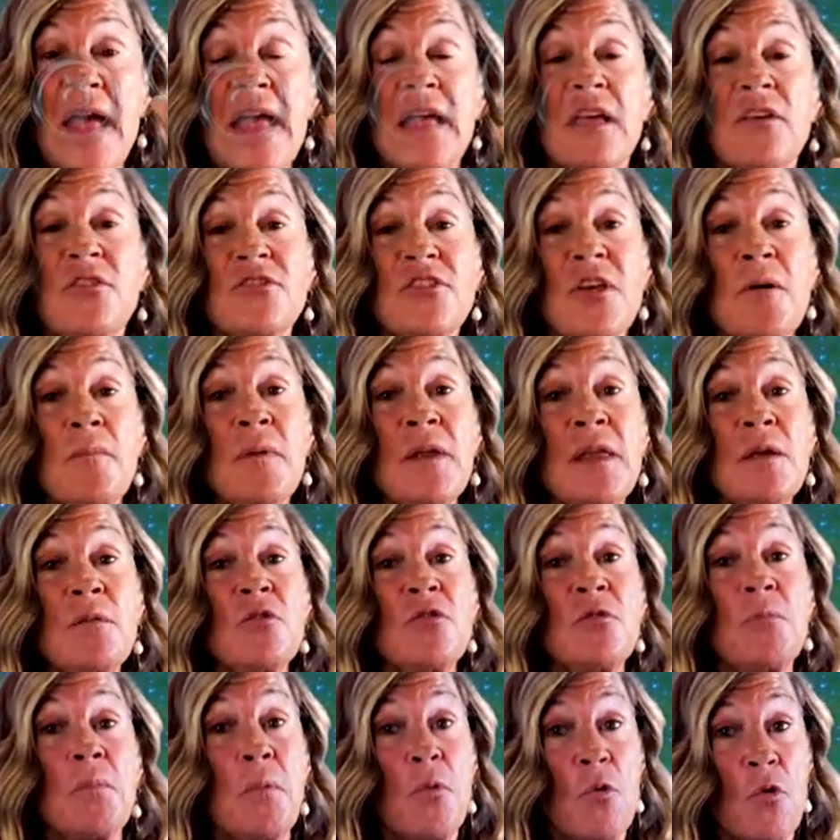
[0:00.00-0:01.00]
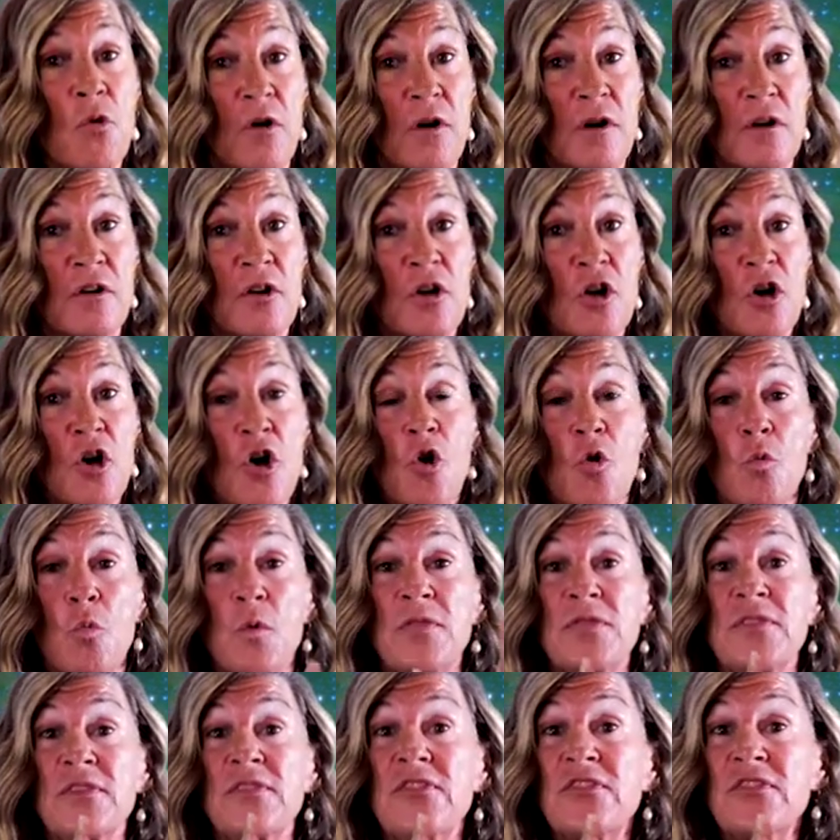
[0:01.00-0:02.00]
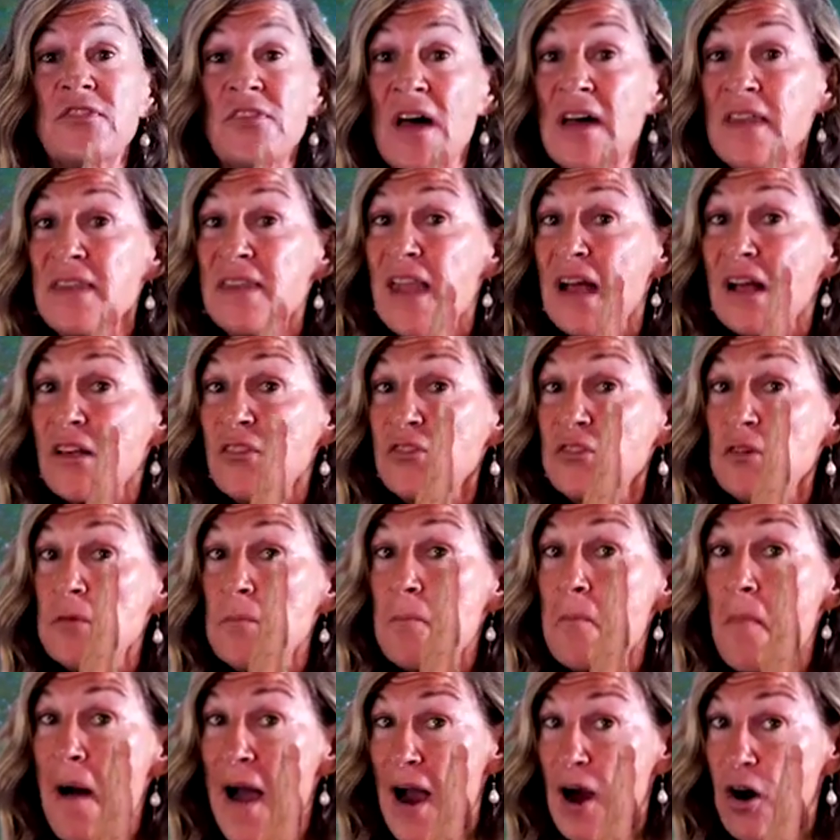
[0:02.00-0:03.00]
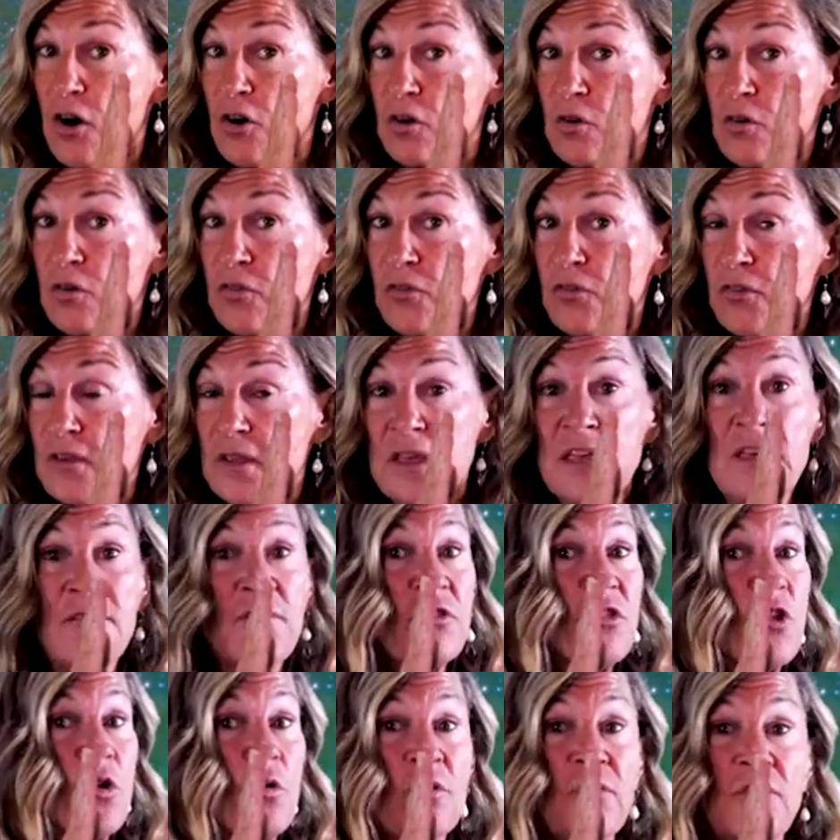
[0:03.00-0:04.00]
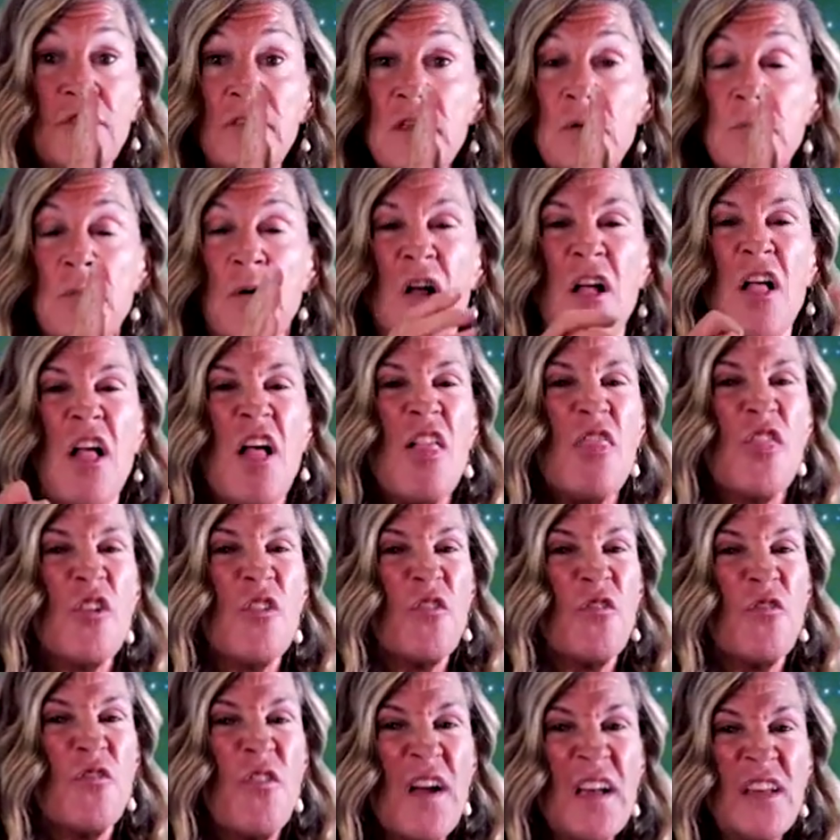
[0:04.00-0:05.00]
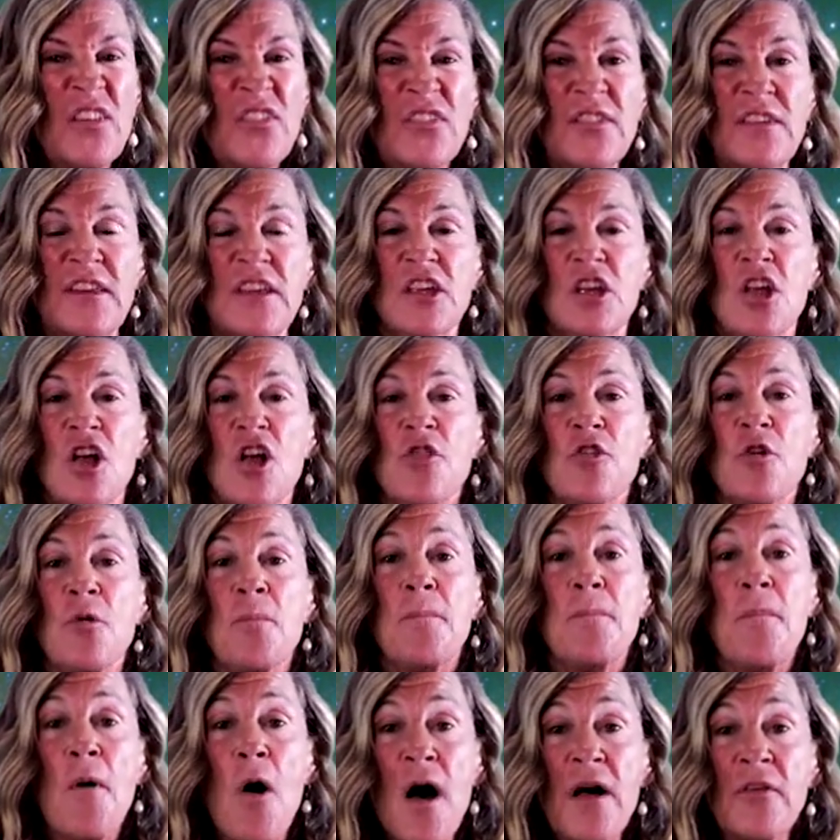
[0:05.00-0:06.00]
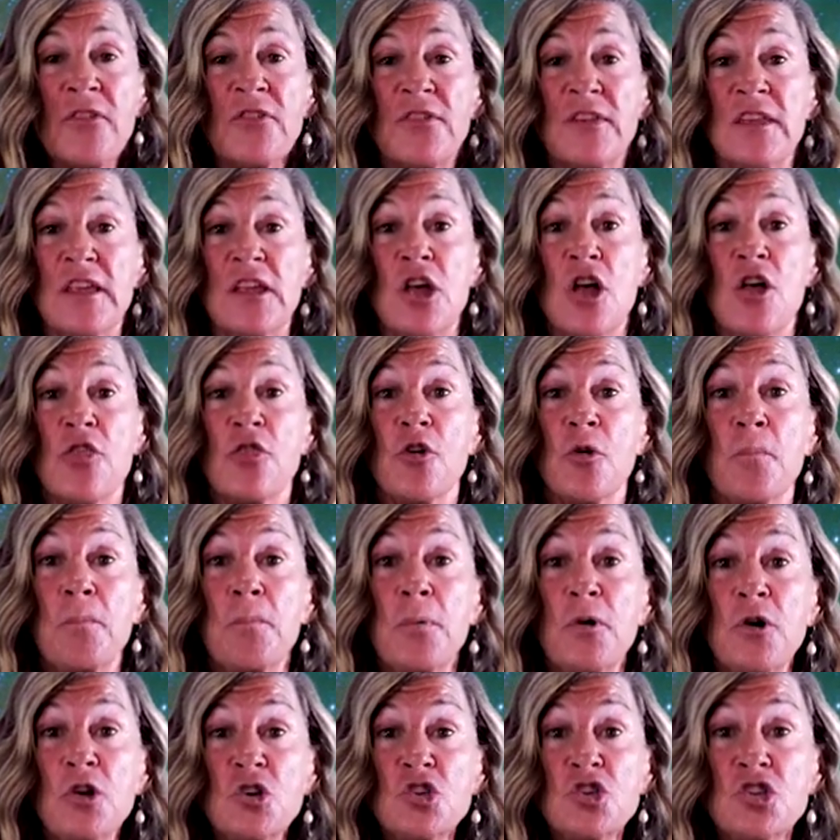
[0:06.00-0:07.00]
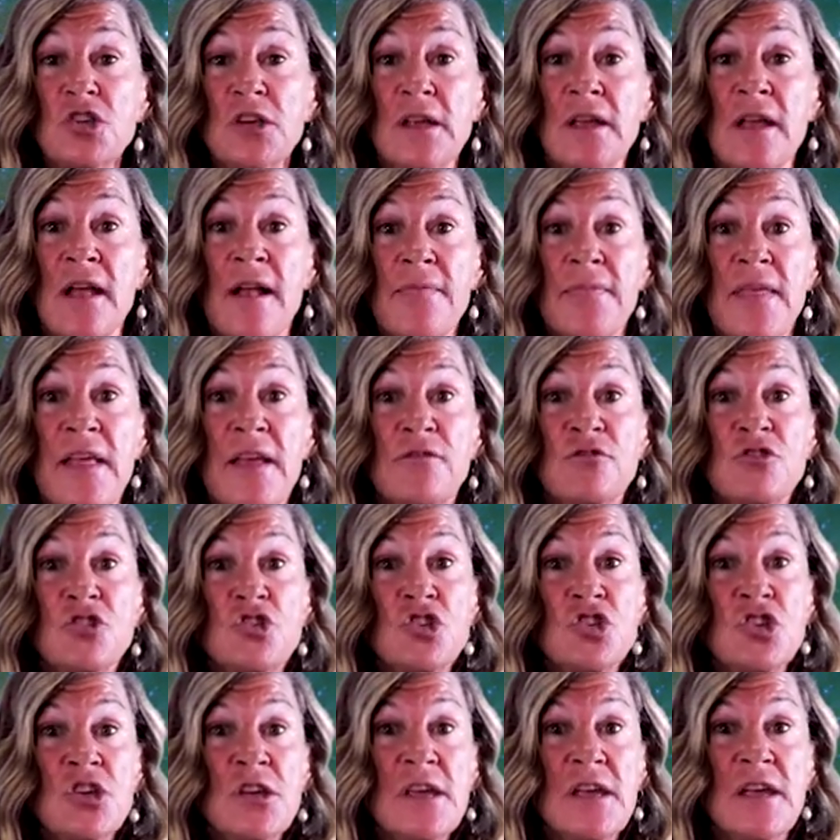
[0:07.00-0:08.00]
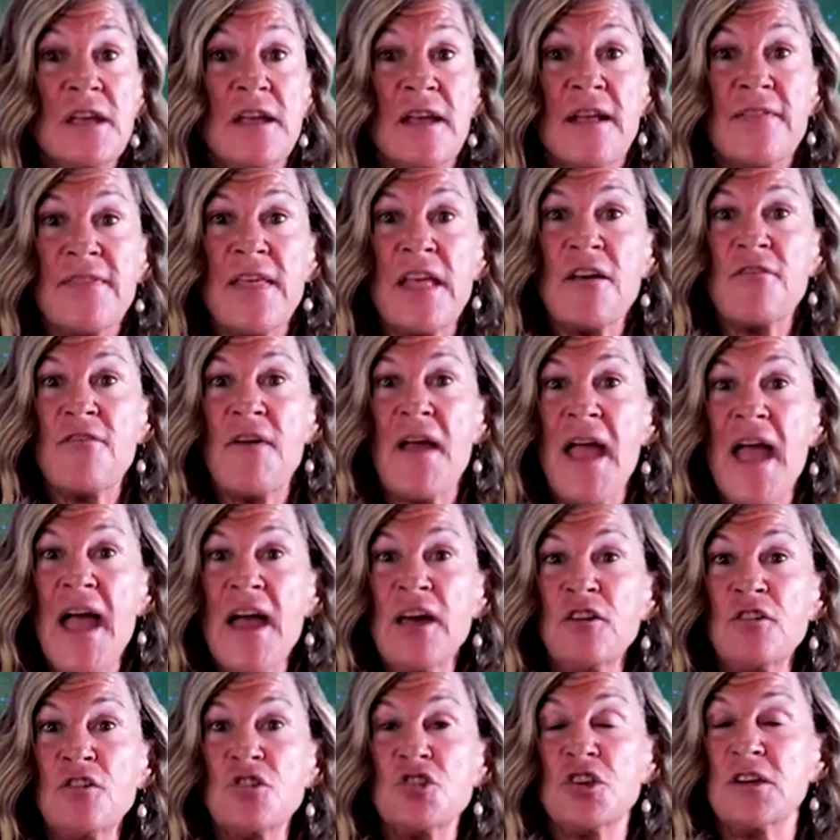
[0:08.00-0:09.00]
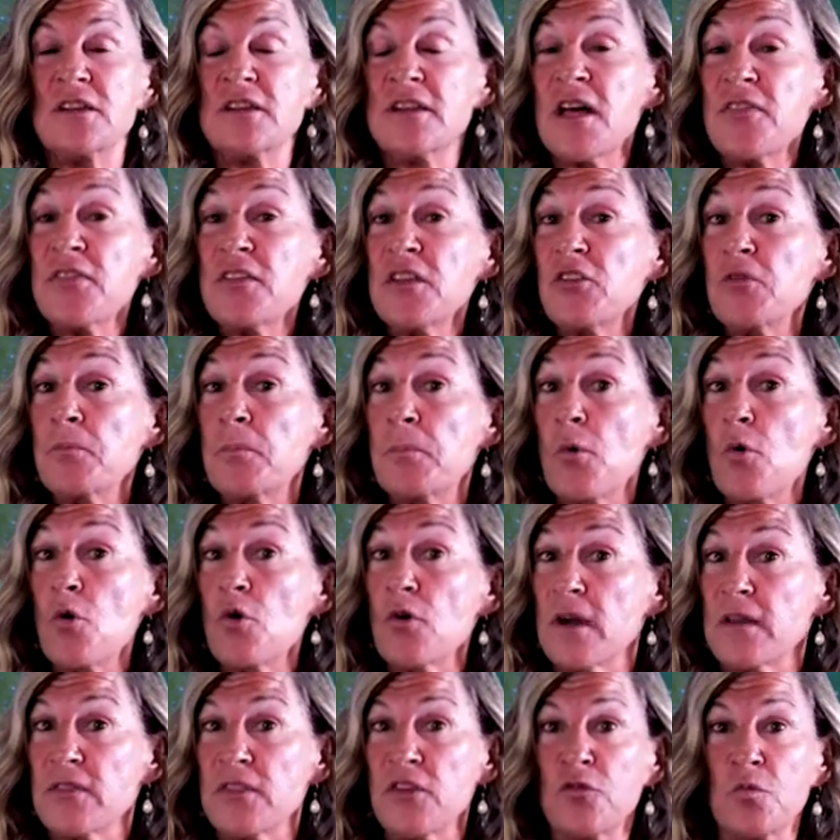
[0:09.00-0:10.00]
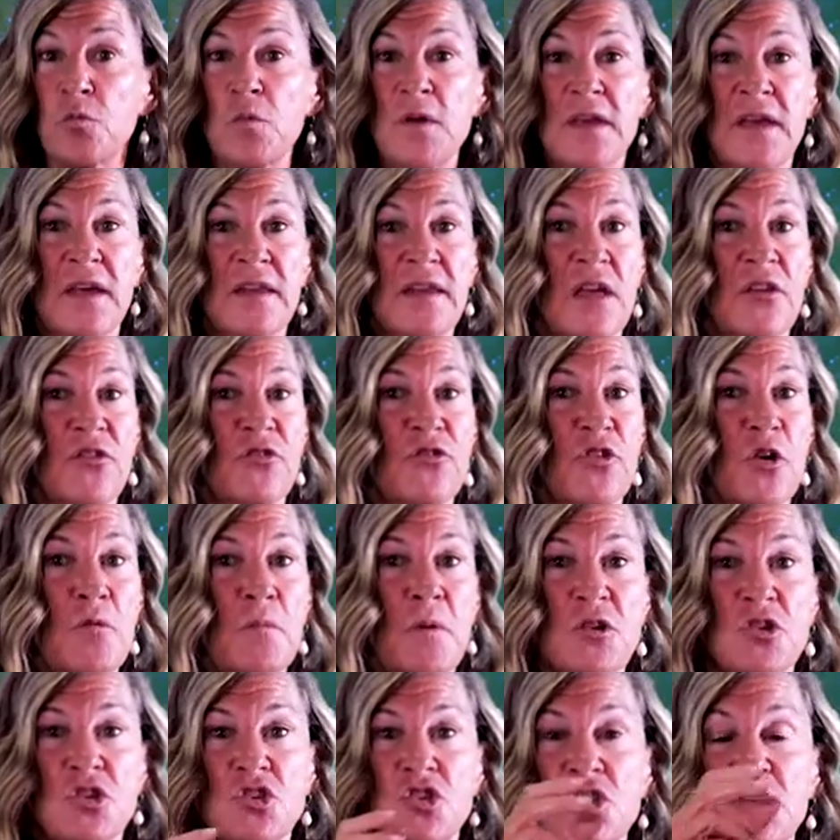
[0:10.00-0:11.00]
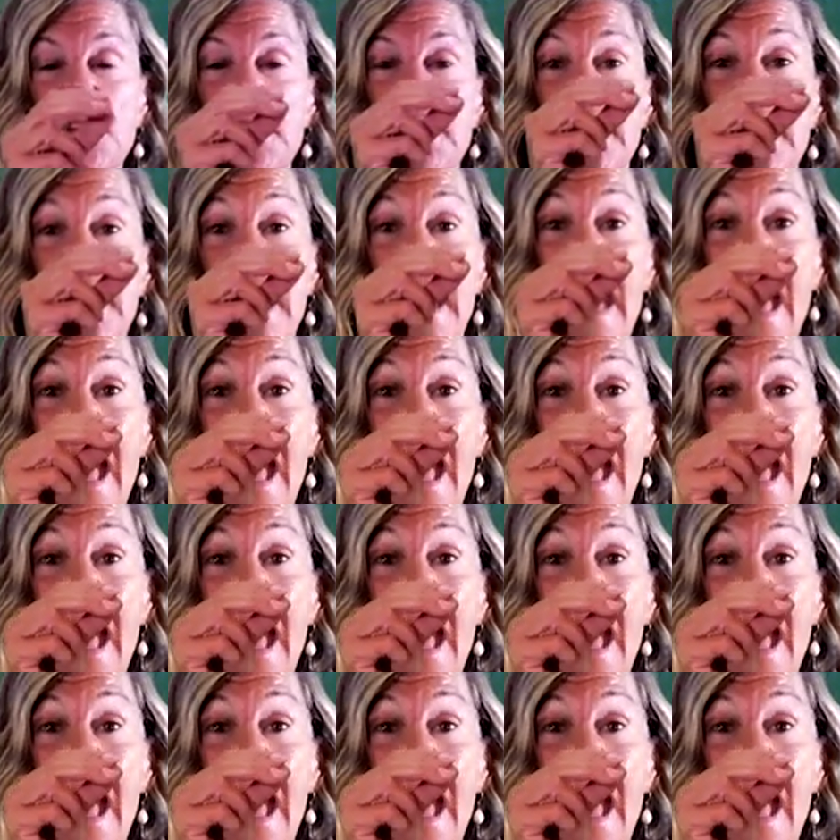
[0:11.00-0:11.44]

If somebody was born with the sun next to Mars, even though it's Libra, they're feisty, they're bossy, they're pushy, they have chi, they have energy, nothing's boring. This weekend has so much chi.